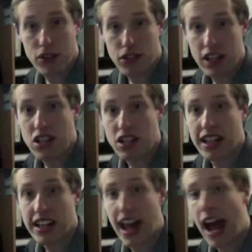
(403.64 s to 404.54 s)

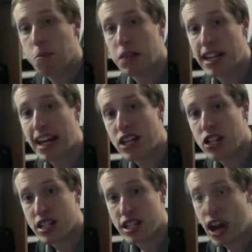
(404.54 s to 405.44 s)
essentially an
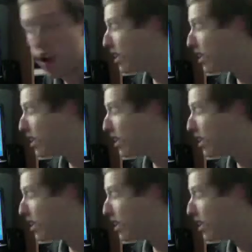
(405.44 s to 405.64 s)
application now.